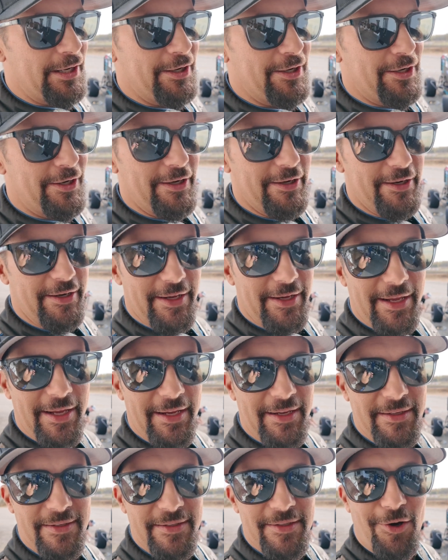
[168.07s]
on,
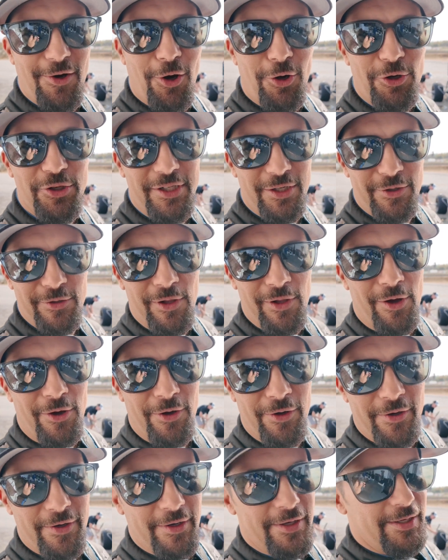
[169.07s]
and all year
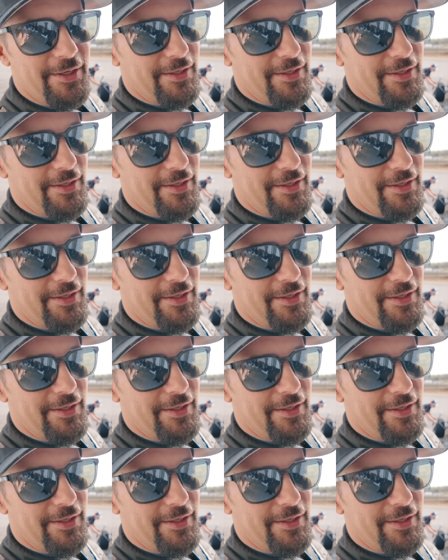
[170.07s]
long